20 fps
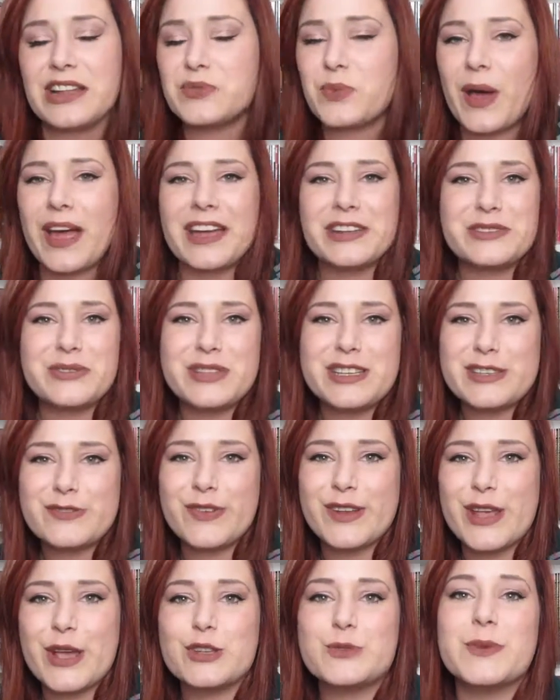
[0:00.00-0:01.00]
That's why I do
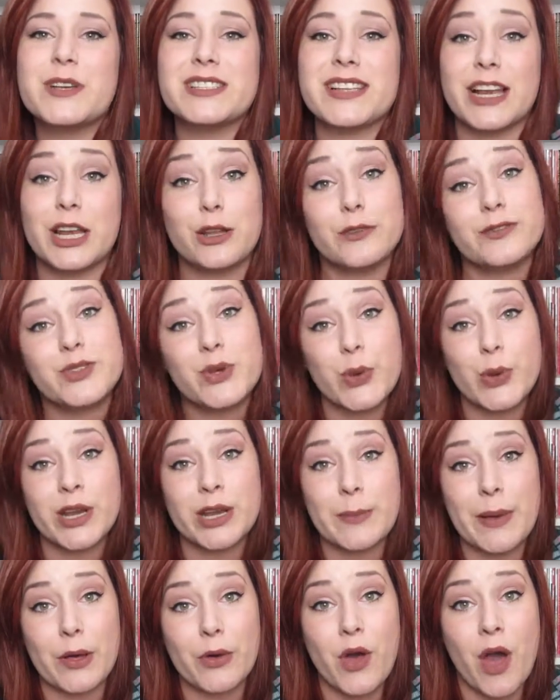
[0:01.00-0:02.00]
these videos because I love
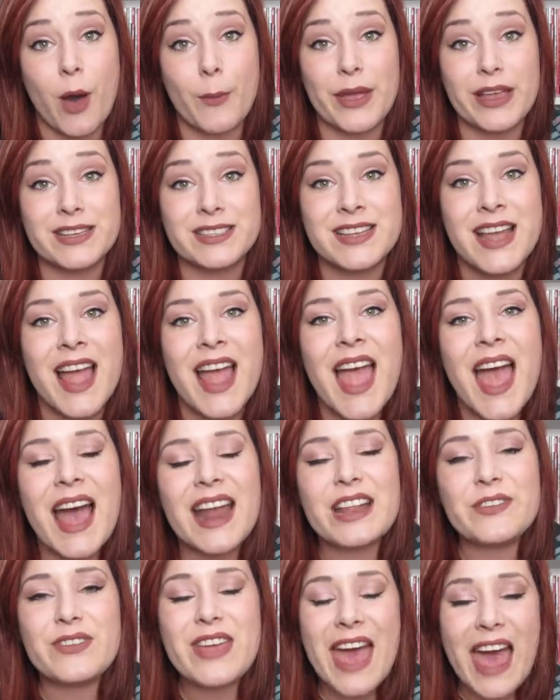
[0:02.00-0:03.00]
talking about comics.
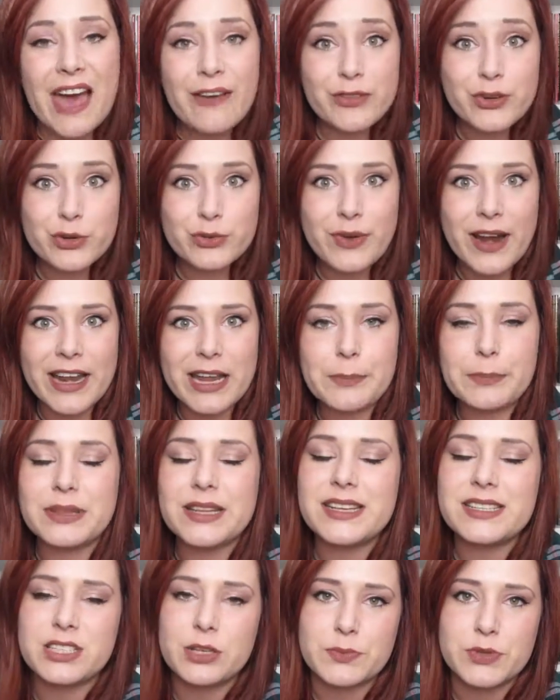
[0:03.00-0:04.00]
And if you haven't already,
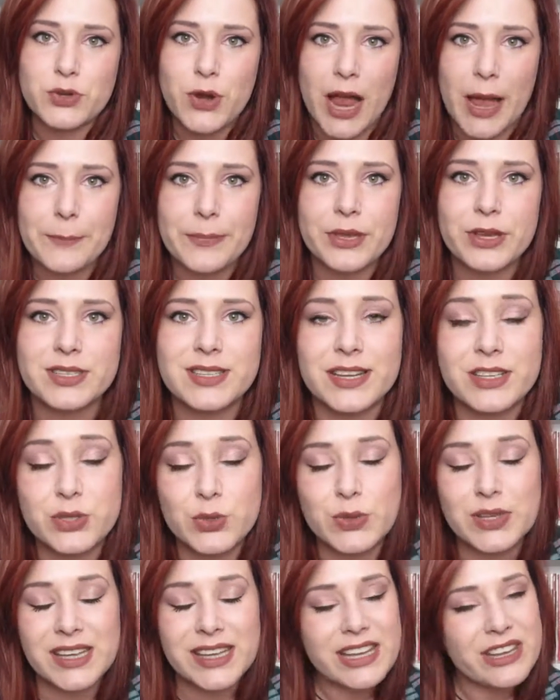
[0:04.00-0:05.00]
please subscribe because I
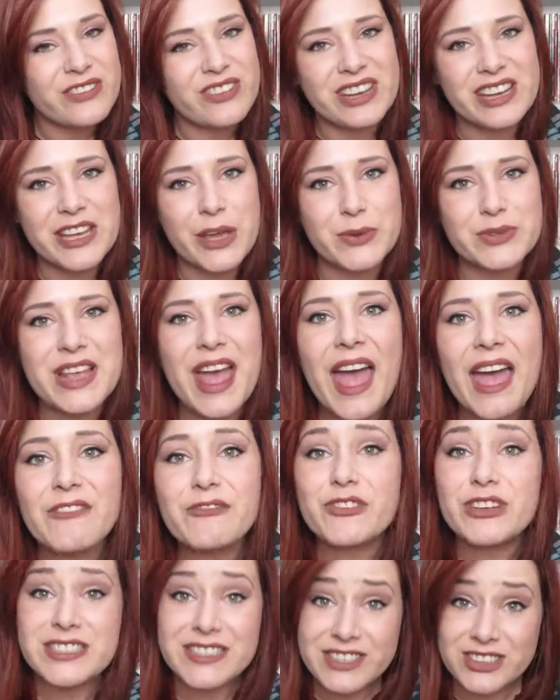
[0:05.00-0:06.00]
do geeky videos
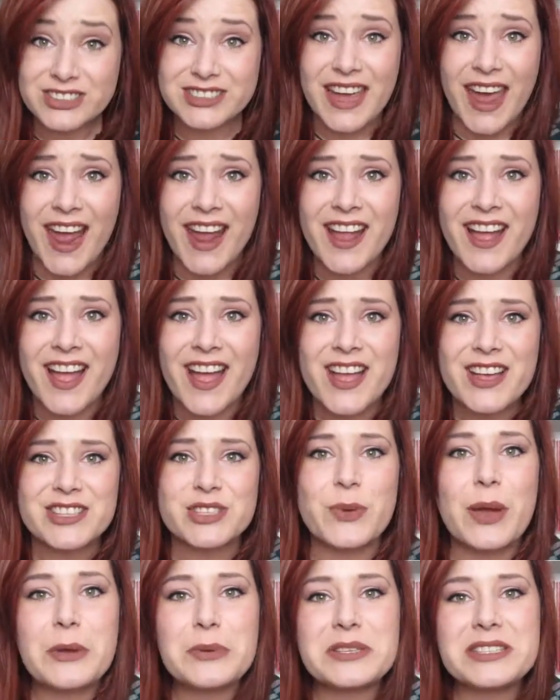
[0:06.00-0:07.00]
every single day.
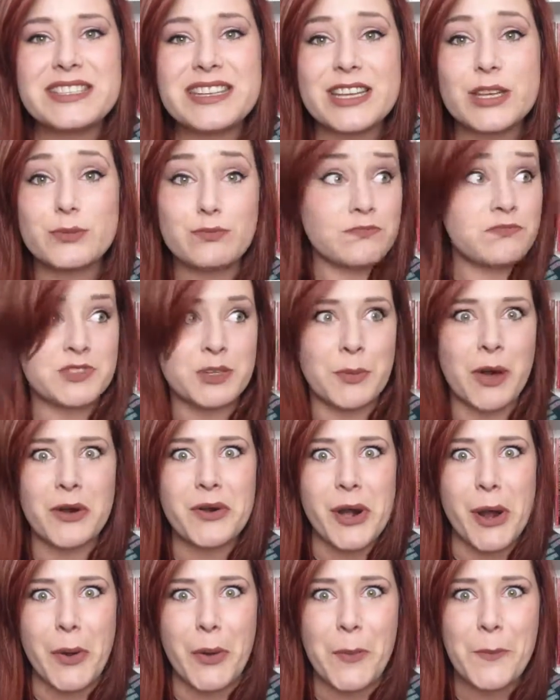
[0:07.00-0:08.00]
So I will see you
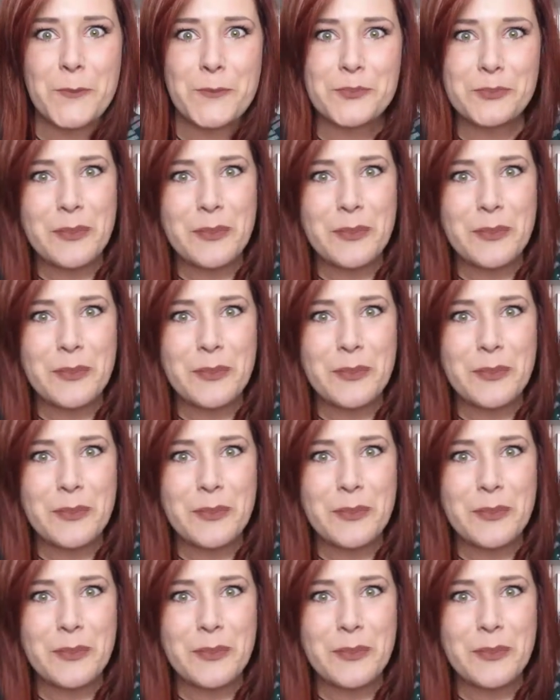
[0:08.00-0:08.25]
tomorrow.